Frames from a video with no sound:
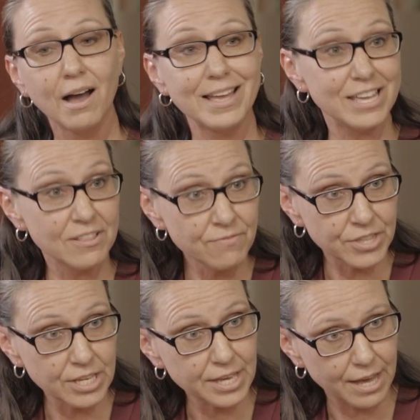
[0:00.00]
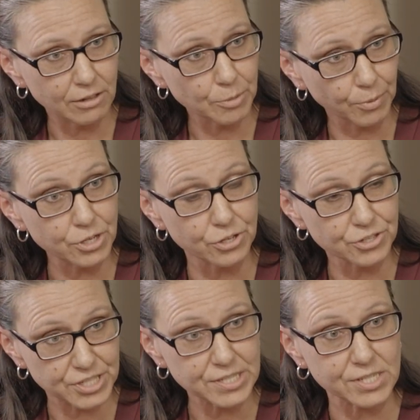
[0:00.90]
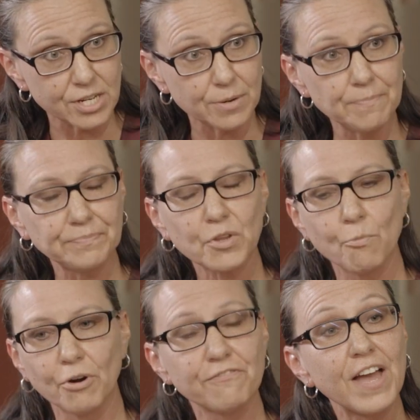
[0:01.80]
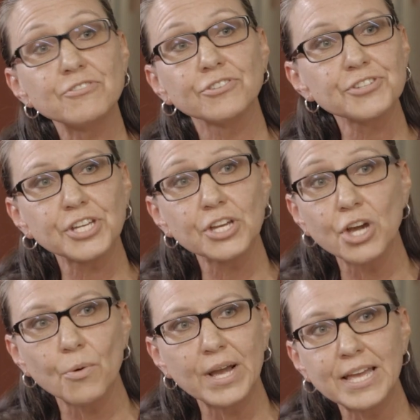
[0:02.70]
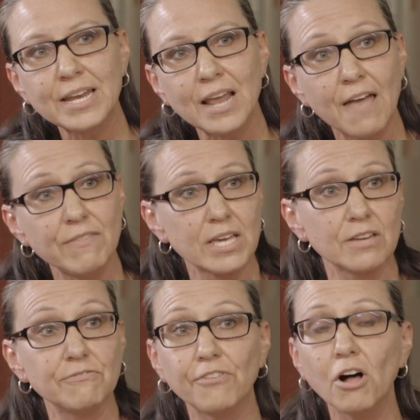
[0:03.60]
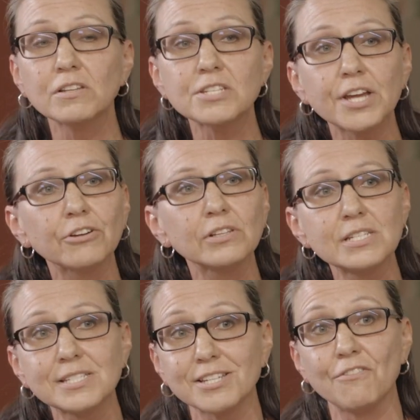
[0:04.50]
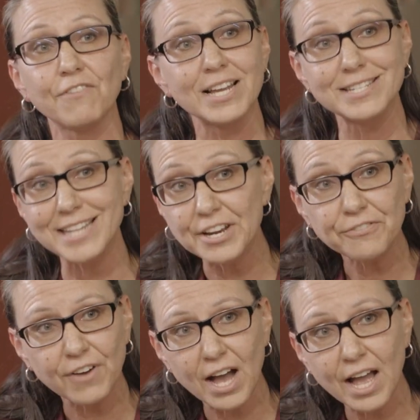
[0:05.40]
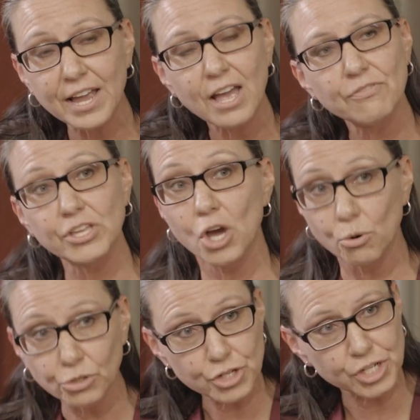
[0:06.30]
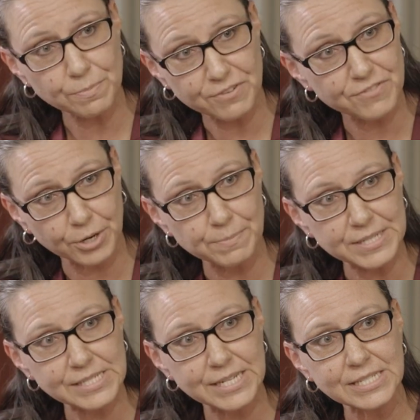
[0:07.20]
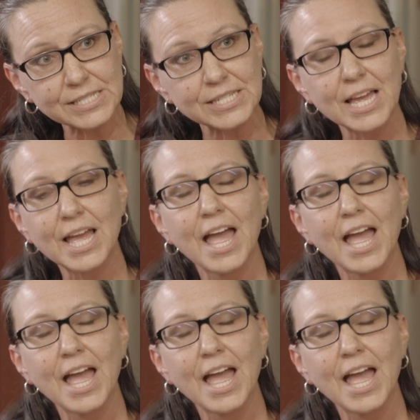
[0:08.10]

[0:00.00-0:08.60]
in the CalOSBA system, where vendors can go in and they can voluntarily self-identify the ownership of their business.